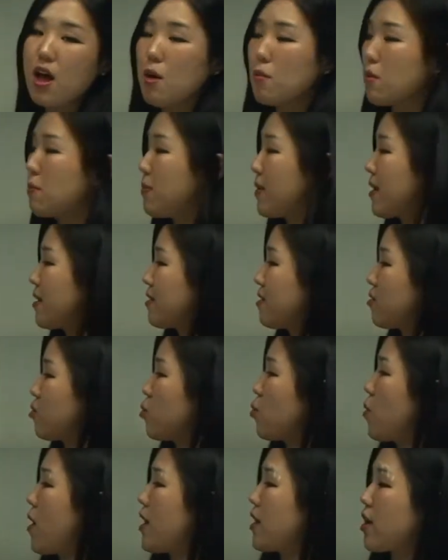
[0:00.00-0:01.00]
But because it's
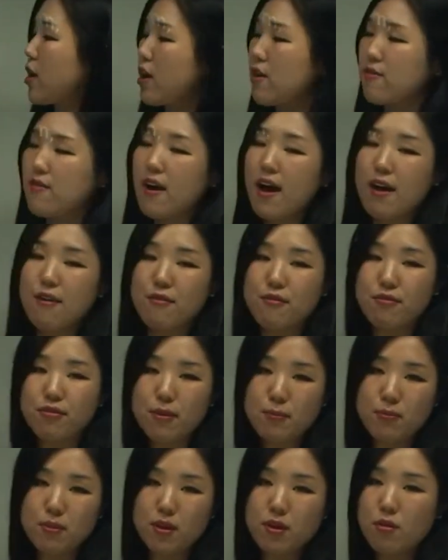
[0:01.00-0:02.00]
one over, I
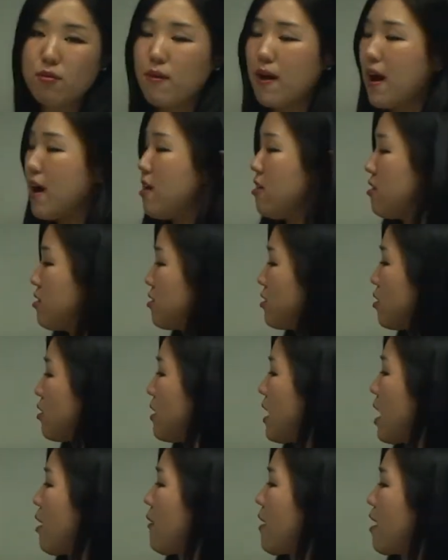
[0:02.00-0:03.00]
flipped it around, so
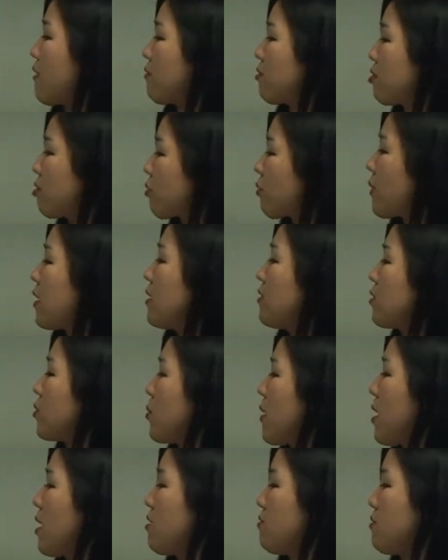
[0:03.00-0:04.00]
now I have three
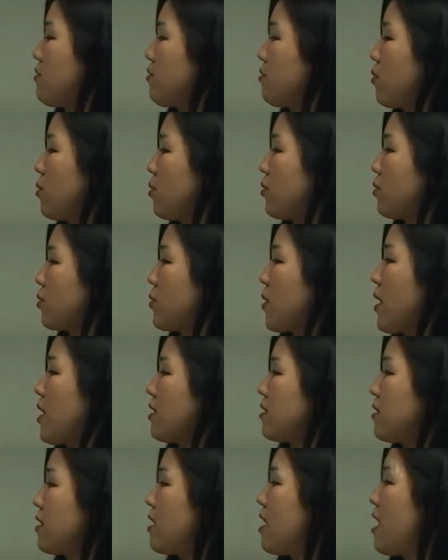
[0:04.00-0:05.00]
squared over four squared.